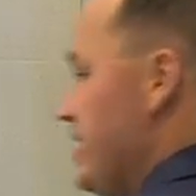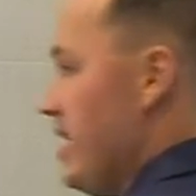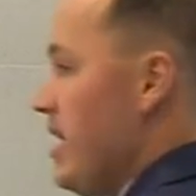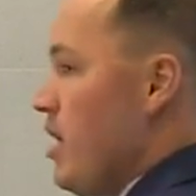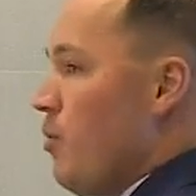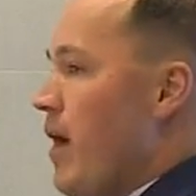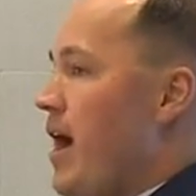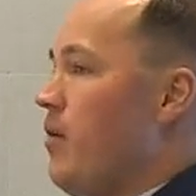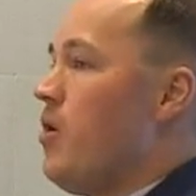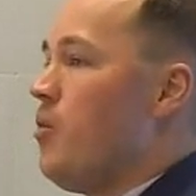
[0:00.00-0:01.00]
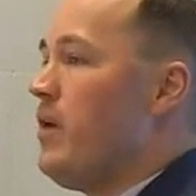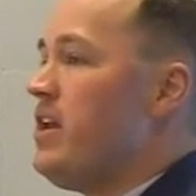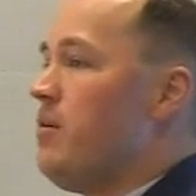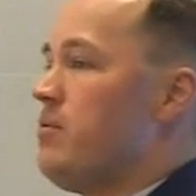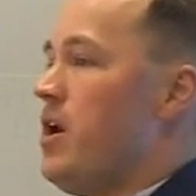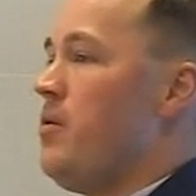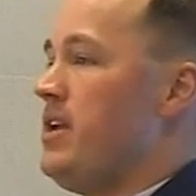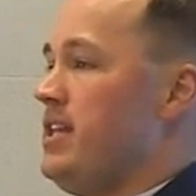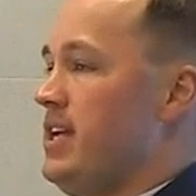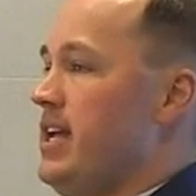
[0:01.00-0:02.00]
said, wow, we don't know
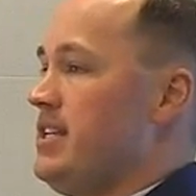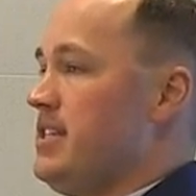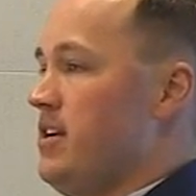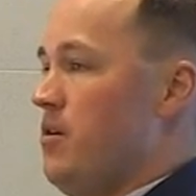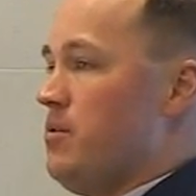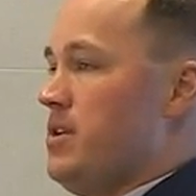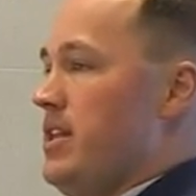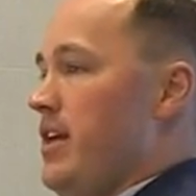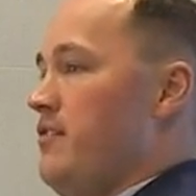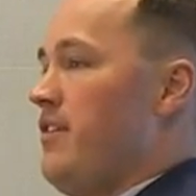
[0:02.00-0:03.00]
any of the kids that go to the other